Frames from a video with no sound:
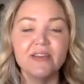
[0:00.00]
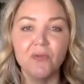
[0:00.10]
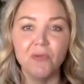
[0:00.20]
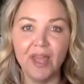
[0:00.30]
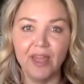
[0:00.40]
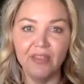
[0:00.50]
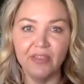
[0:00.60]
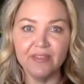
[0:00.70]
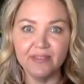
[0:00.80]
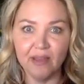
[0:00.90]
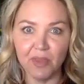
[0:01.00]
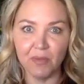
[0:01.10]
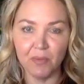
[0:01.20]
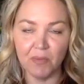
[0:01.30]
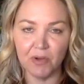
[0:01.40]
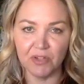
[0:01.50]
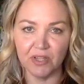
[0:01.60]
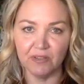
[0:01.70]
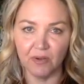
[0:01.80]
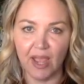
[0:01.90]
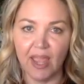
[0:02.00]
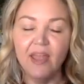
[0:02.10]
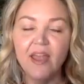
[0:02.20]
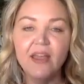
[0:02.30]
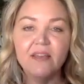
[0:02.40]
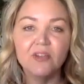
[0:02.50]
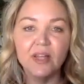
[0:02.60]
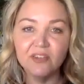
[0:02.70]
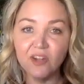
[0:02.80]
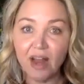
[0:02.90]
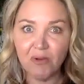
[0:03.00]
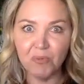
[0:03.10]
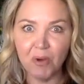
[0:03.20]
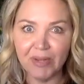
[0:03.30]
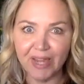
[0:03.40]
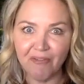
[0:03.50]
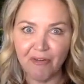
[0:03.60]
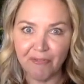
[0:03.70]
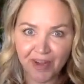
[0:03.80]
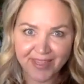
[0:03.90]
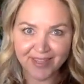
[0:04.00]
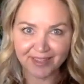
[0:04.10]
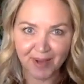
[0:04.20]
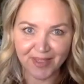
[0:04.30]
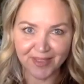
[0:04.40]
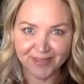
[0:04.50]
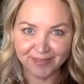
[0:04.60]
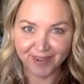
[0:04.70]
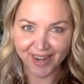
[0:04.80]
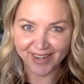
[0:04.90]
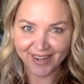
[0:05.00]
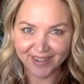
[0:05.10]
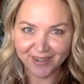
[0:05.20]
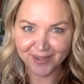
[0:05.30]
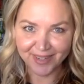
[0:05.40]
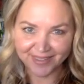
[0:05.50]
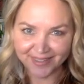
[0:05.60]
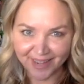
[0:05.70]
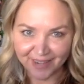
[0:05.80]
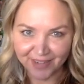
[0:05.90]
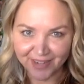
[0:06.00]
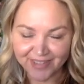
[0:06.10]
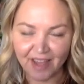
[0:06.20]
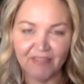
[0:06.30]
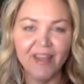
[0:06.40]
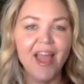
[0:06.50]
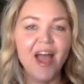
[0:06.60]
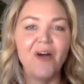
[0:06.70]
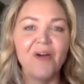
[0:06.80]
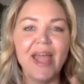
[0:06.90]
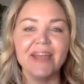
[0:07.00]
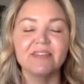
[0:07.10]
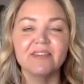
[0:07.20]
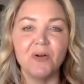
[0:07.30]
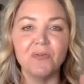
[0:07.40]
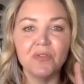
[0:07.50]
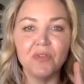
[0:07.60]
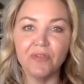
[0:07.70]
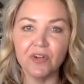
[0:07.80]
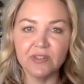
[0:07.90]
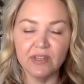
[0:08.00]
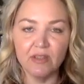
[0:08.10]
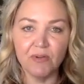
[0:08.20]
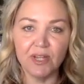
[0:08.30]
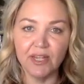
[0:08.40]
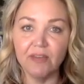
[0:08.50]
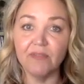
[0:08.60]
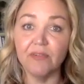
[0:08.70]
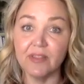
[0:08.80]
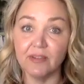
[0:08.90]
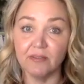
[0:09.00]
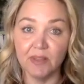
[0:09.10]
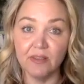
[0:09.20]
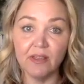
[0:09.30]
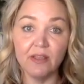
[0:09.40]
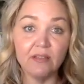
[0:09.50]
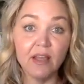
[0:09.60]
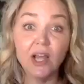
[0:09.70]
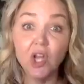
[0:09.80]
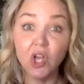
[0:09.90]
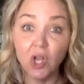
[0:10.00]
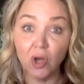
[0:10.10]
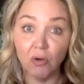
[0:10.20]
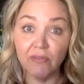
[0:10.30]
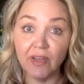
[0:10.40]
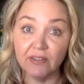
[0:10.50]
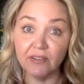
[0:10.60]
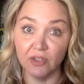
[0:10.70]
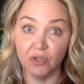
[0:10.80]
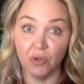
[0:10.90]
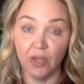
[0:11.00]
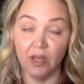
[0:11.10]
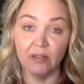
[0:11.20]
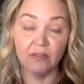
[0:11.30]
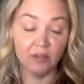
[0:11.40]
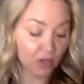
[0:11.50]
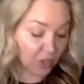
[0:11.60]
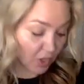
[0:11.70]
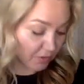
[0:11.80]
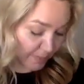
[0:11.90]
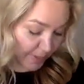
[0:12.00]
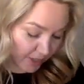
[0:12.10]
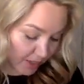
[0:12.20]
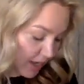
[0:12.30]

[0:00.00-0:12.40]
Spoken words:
with some of the promotions. Okay, so let's start out with what we get for free this month, right? Who doesn't like free stuff? Okay, so the first thing that we're going to get free this month is a clove essential oil. So Clove Bud